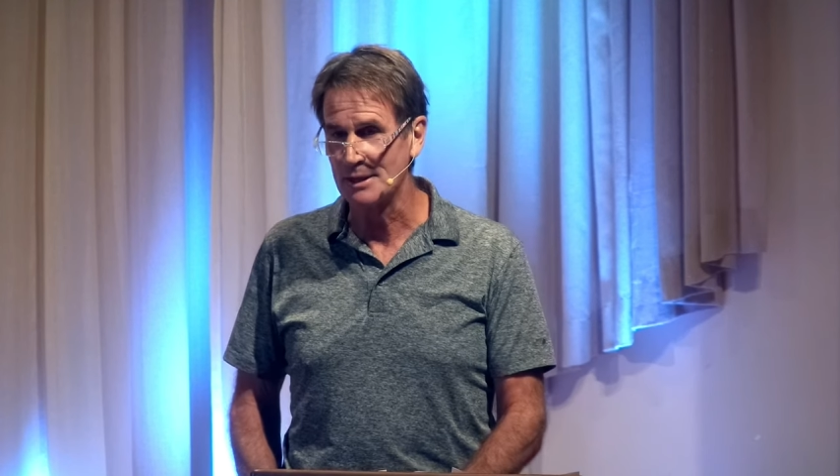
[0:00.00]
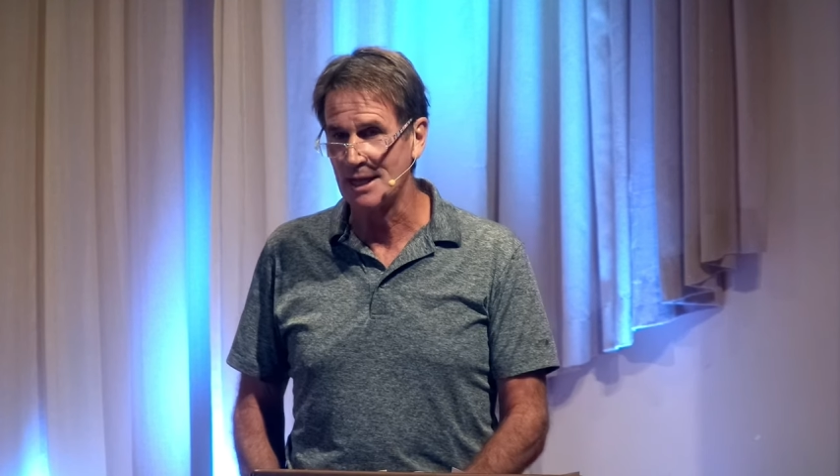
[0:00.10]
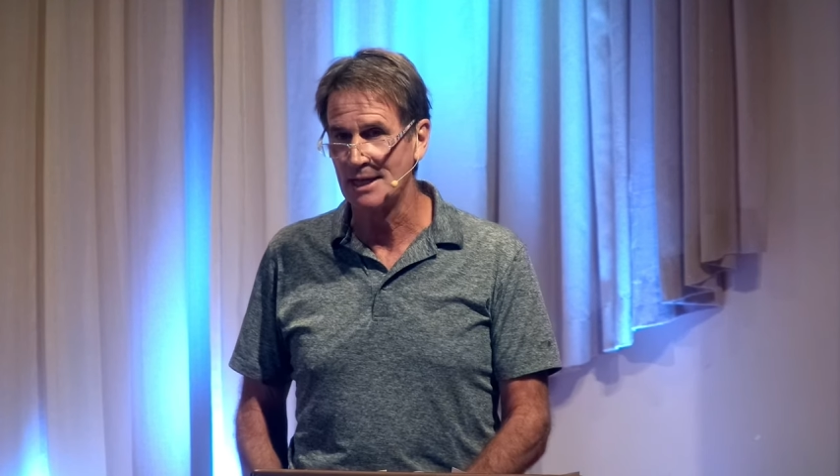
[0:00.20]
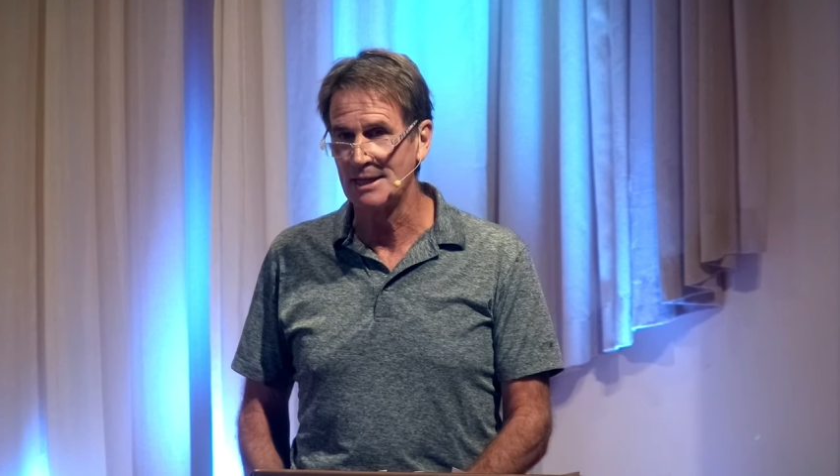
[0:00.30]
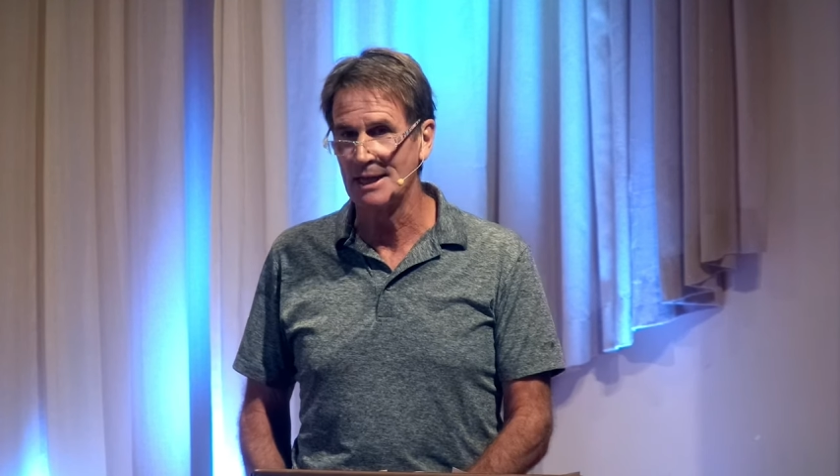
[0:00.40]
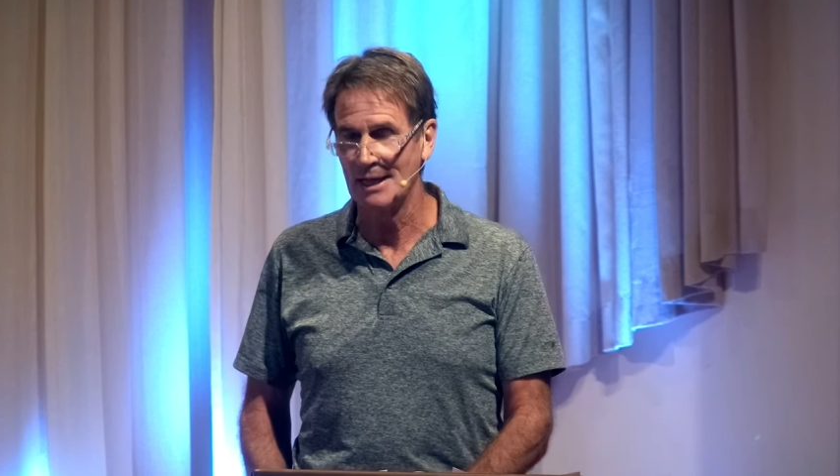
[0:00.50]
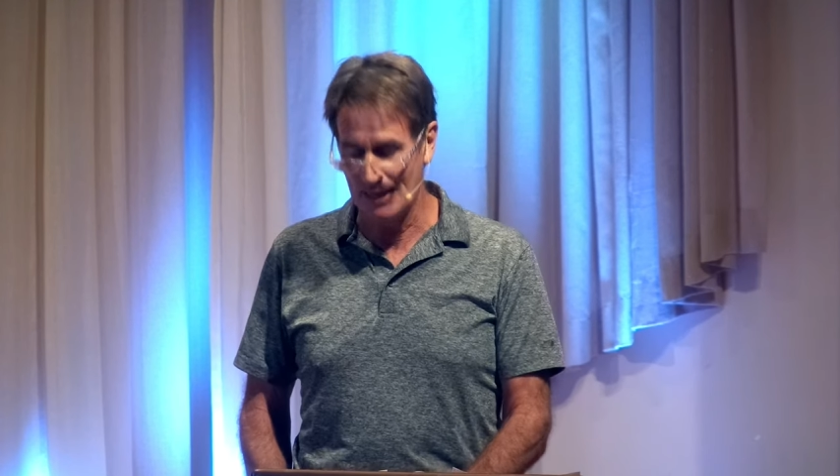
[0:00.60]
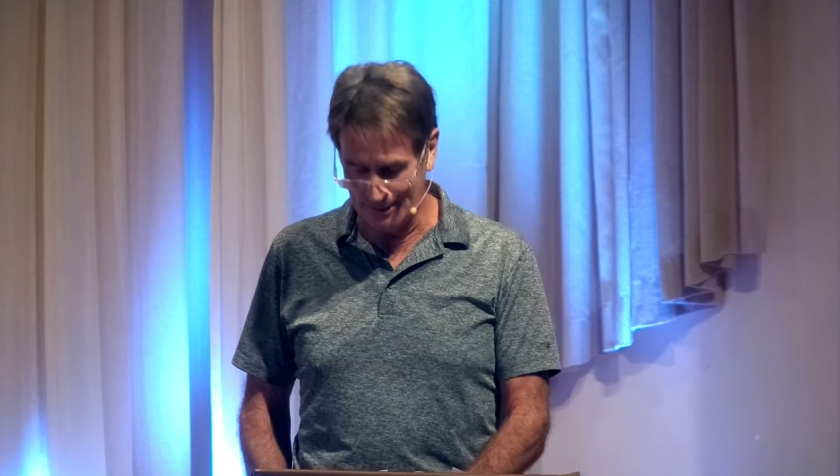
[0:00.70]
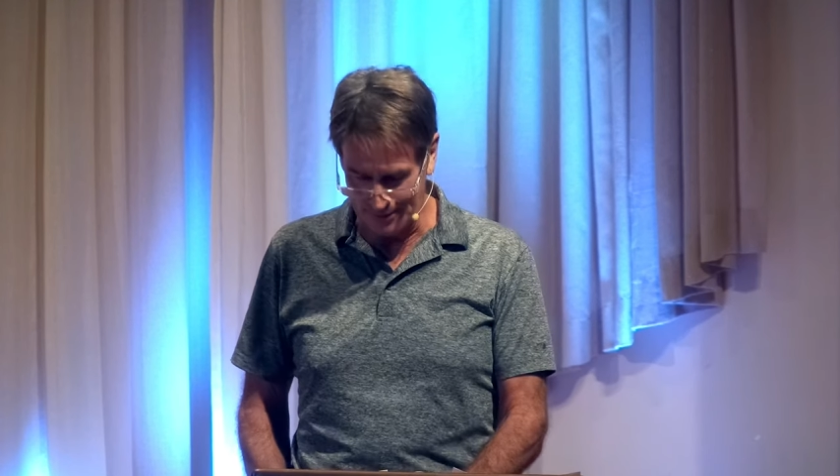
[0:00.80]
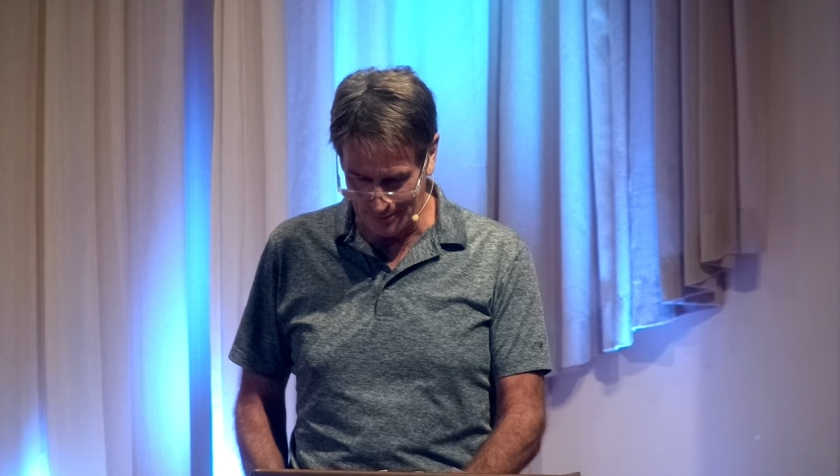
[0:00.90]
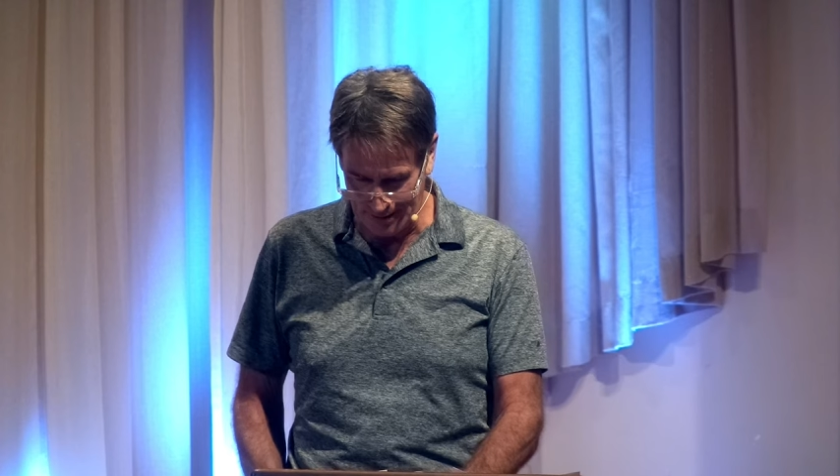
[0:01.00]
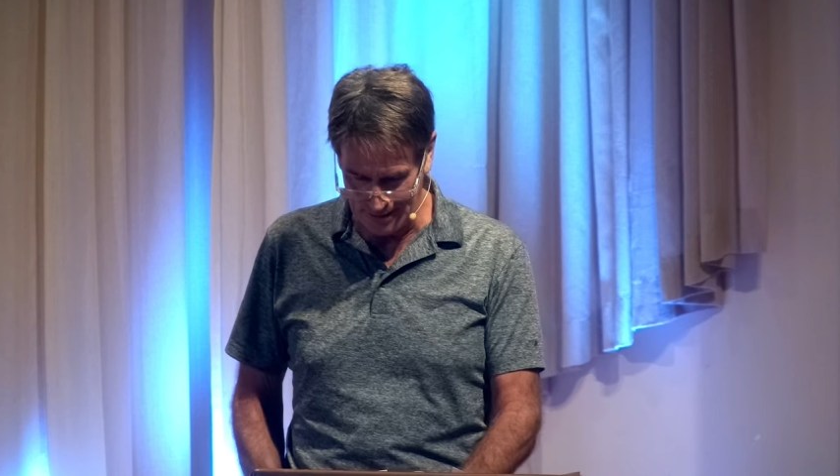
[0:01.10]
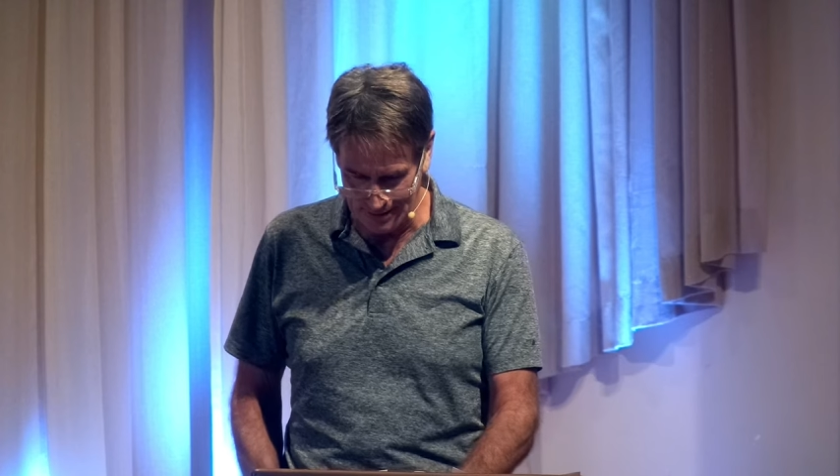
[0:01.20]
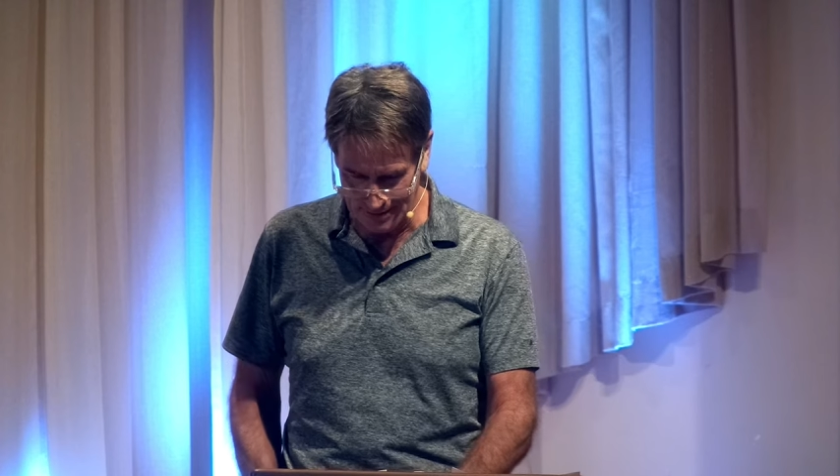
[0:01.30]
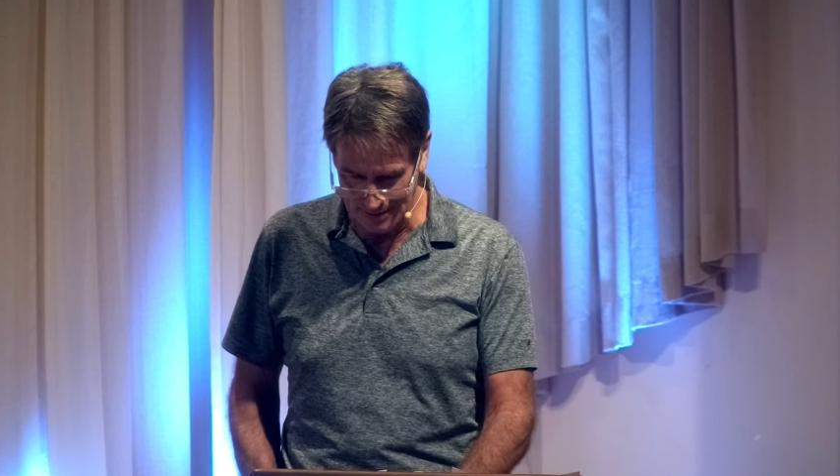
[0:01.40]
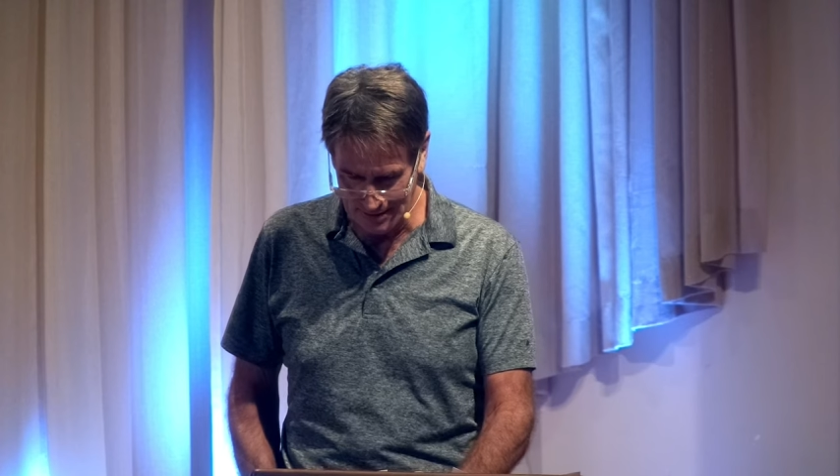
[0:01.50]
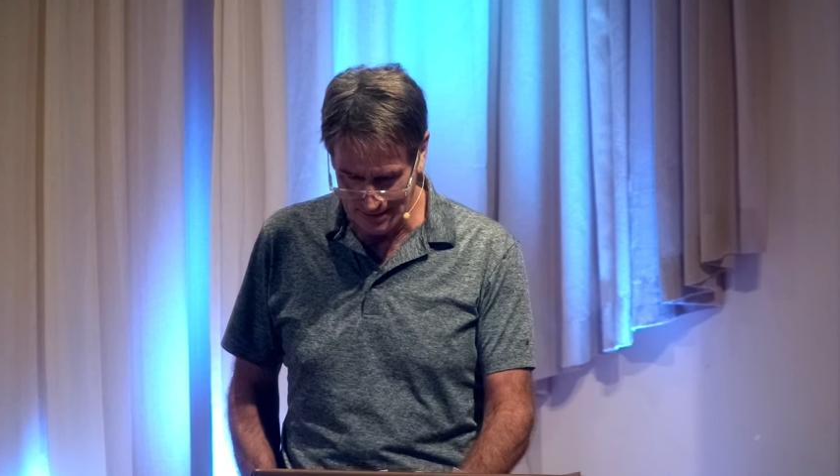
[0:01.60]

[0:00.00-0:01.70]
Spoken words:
pretending otherwise.